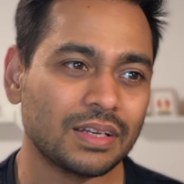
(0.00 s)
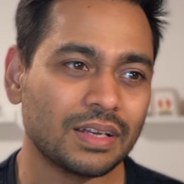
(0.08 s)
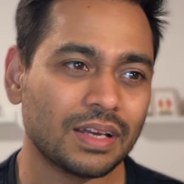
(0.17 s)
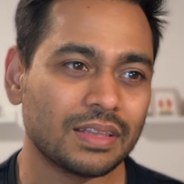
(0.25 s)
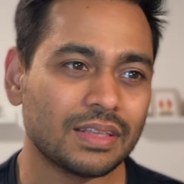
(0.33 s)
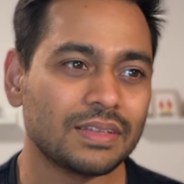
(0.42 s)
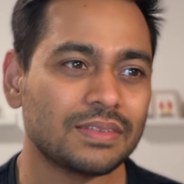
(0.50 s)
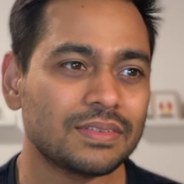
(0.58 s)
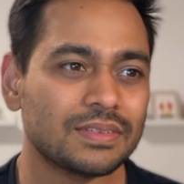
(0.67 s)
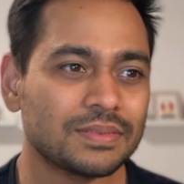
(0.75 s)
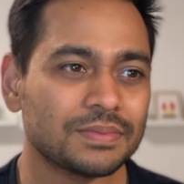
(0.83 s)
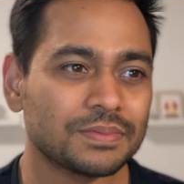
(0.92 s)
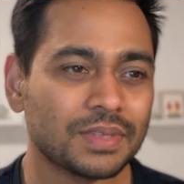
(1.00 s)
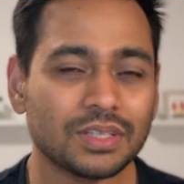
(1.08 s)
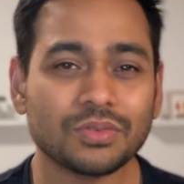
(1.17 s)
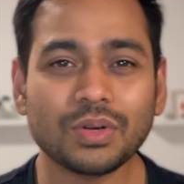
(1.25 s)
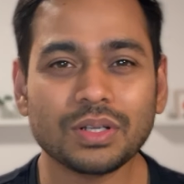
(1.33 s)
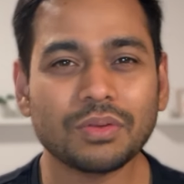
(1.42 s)
And this
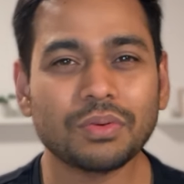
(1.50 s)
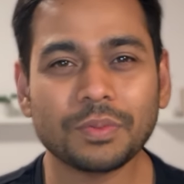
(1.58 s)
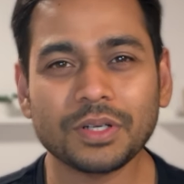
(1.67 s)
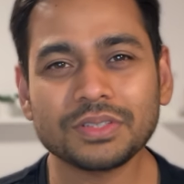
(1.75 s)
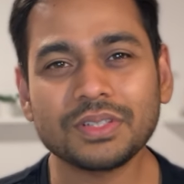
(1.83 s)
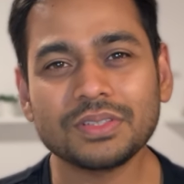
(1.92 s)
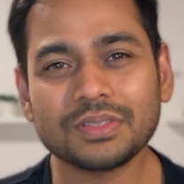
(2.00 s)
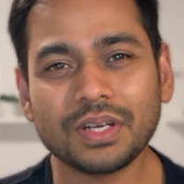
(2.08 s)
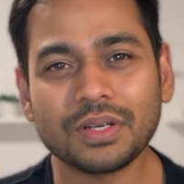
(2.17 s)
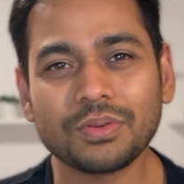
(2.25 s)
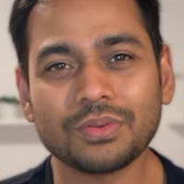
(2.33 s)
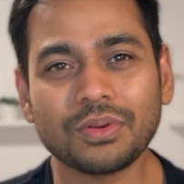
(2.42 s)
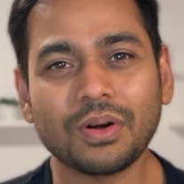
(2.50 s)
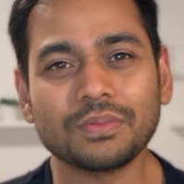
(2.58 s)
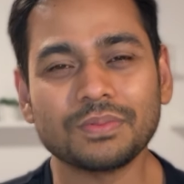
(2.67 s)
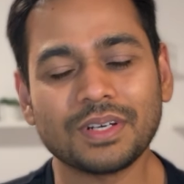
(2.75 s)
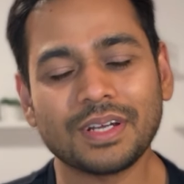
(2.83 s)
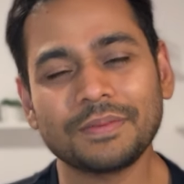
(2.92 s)
is what the Vipassana is trying to solve,
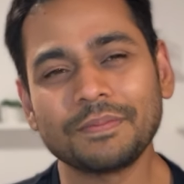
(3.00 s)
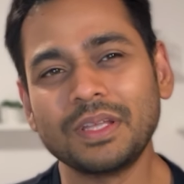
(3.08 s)
right?